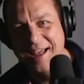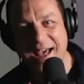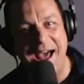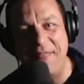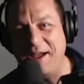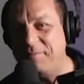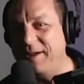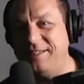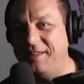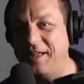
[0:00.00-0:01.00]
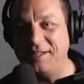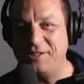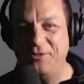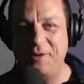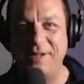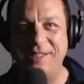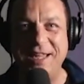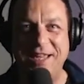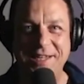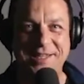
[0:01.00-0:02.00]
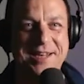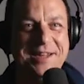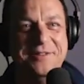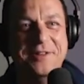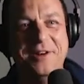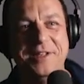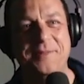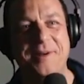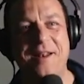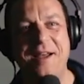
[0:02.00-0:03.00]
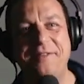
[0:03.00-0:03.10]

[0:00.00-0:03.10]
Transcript: And that story basically continued for the rest of my life.